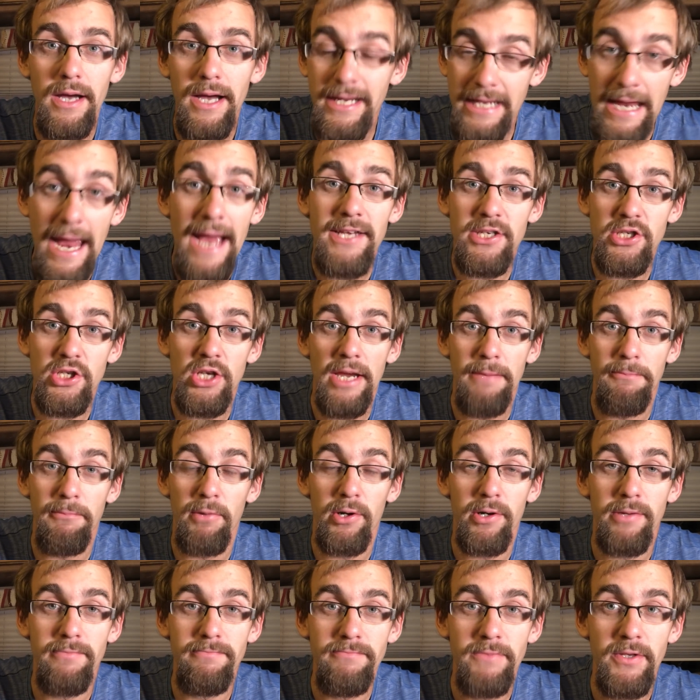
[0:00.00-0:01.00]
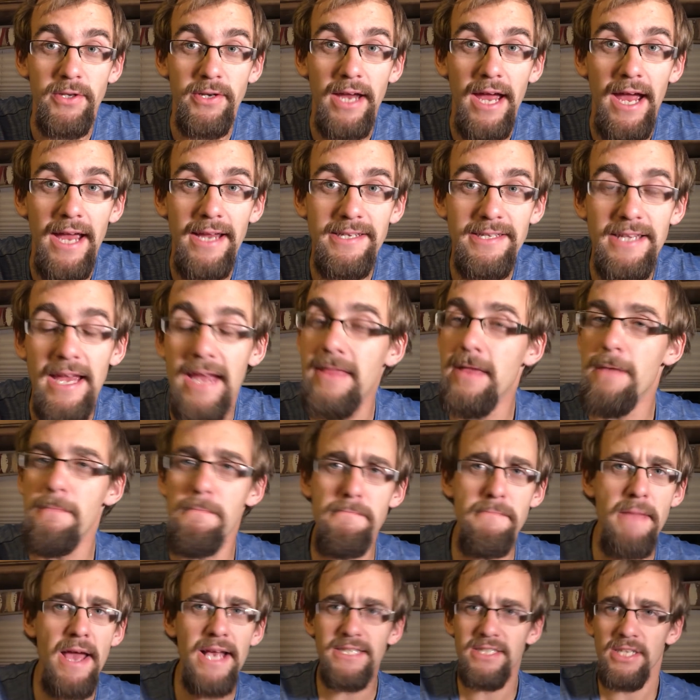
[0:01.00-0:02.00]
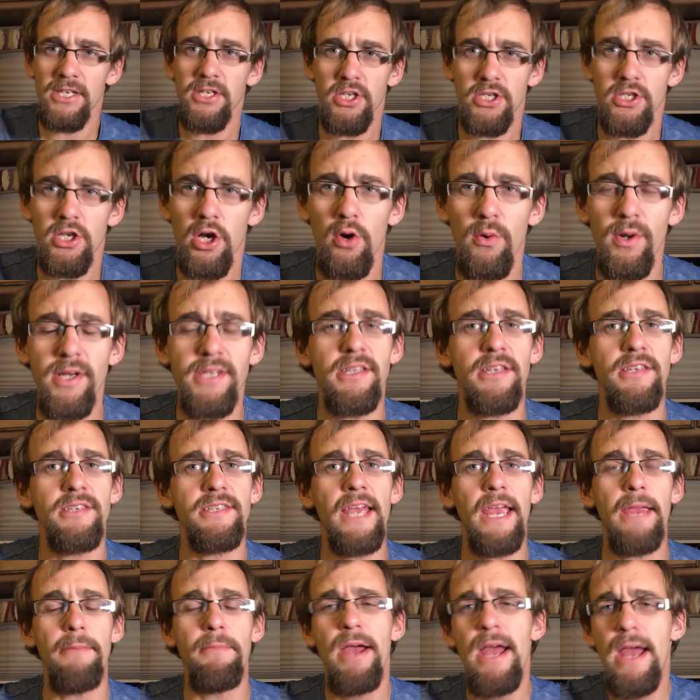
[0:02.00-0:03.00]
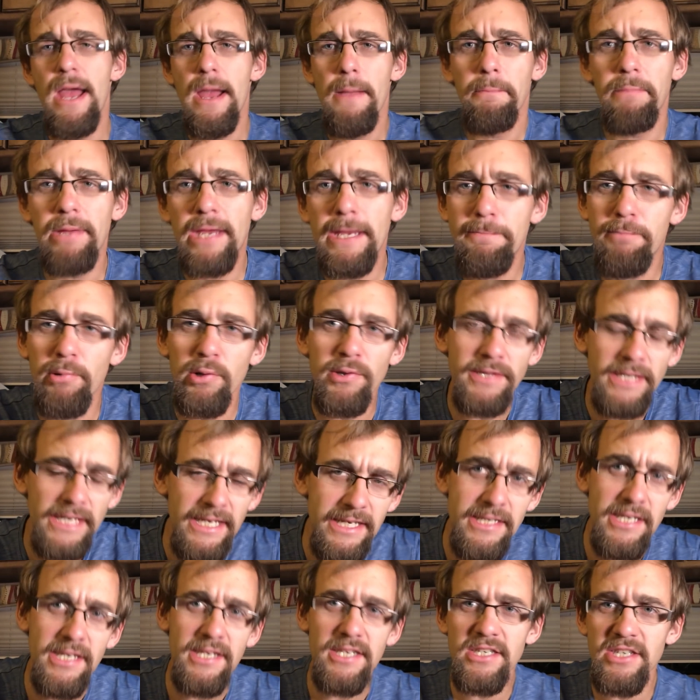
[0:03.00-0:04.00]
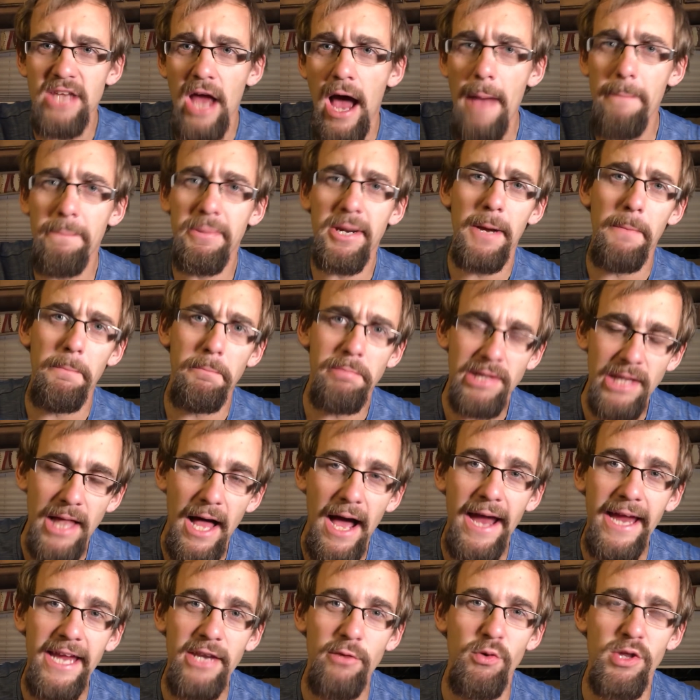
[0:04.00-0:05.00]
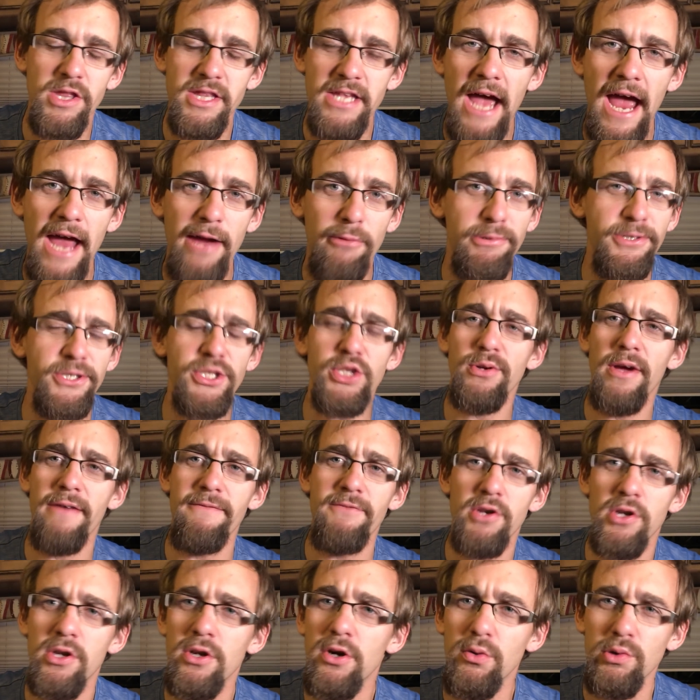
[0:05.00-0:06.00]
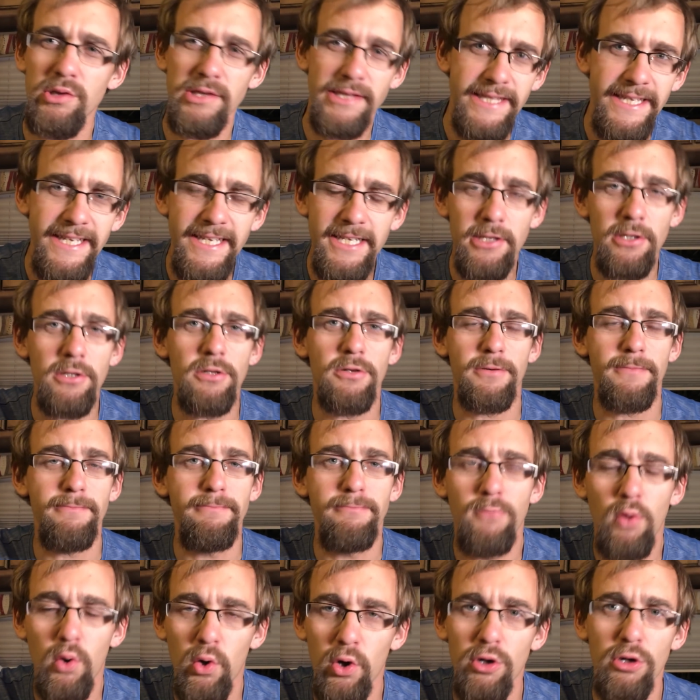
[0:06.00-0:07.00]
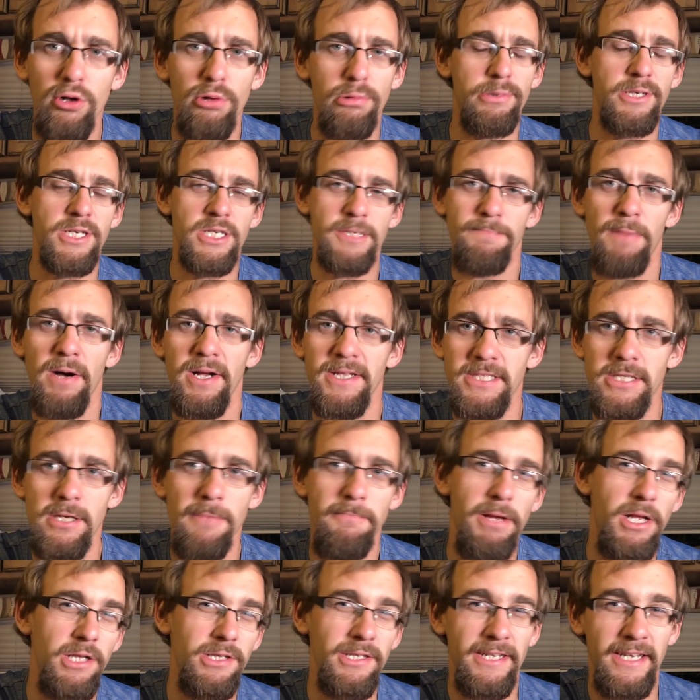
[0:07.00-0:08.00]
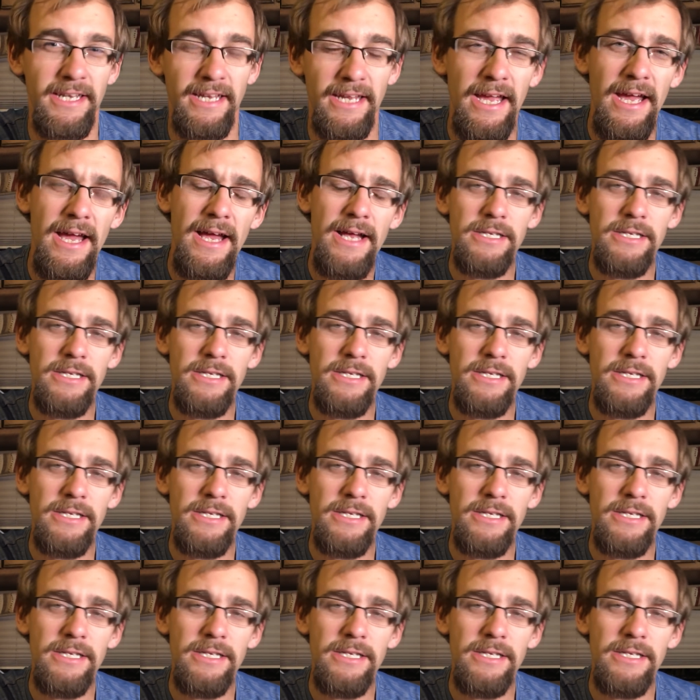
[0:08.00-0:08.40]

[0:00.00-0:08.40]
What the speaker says: a gas chamber, you guys. And the message is always the same. People need to stop complying with tyrants. You have no legal or moral responsibility